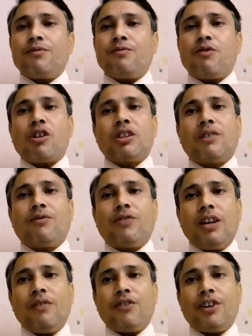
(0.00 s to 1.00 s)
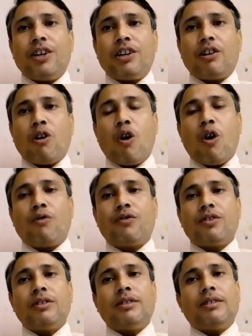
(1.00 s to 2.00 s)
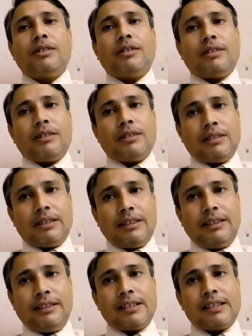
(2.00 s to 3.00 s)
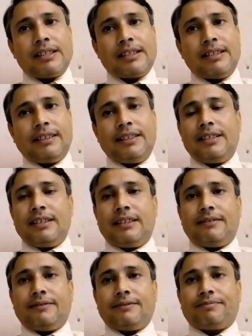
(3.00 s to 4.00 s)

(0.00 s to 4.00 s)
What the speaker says: for the welfare of its citizen.